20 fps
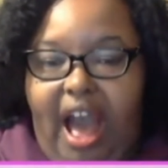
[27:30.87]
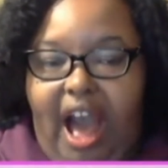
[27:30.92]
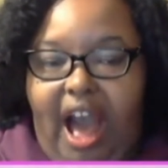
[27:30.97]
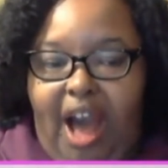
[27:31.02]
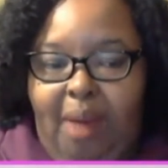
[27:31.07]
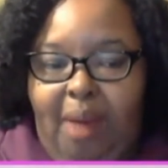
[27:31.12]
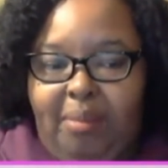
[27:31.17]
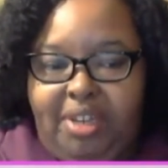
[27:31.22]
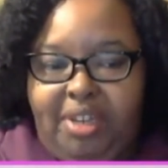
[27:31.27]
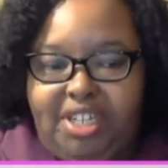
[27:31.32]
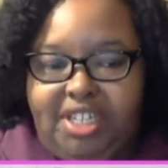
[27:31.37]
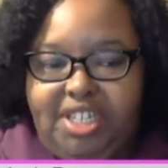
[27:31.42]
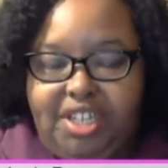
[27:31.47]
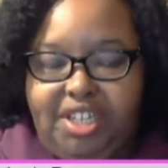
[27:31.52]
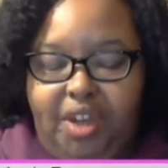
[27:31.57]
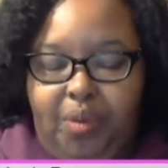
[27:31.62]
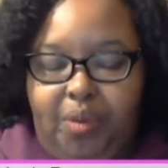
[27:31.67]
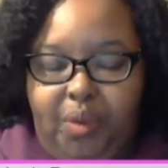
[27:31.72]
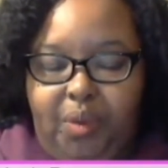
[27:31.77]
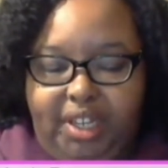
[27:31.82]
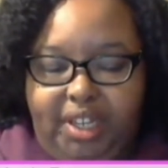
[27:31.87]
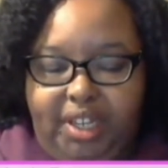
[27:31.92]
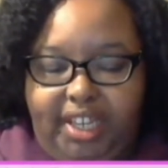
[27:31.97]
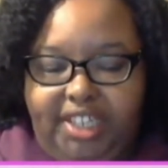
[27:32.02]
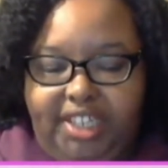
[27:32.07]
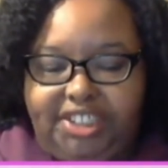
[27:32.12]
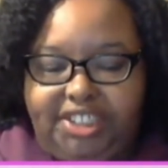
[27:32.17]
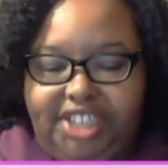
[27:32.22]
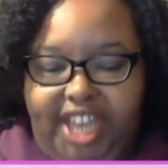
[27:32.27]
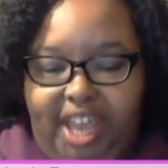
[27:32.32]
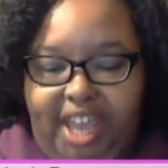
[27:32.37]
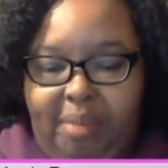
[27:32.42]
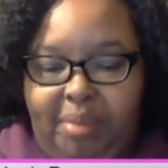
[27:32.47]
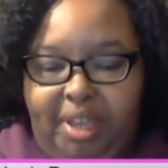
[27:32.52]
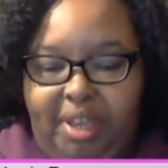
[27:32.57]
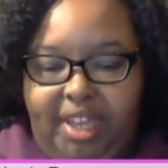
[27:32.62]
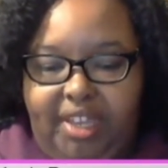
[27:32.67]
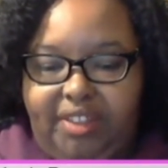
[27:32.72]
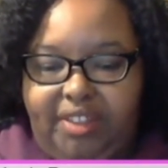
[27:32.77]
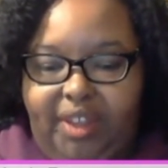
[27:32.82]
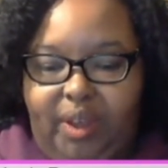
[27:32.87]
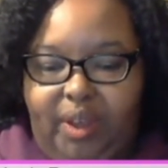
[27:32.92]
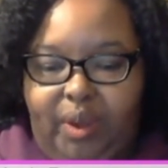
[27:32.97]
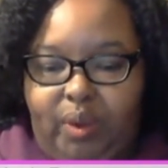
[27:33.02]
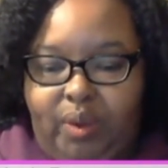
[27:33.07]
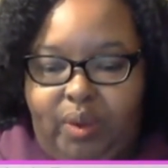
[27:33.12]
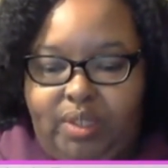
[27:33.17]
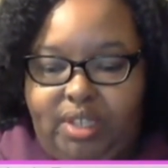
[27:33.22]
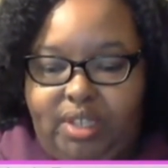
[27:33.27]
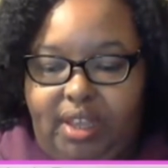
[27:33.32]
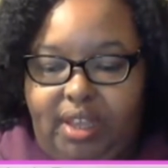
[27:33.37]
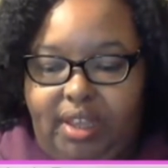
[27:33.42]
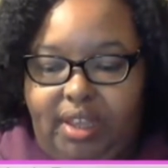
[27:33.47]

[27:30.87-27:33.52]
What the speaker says: And just, really championing those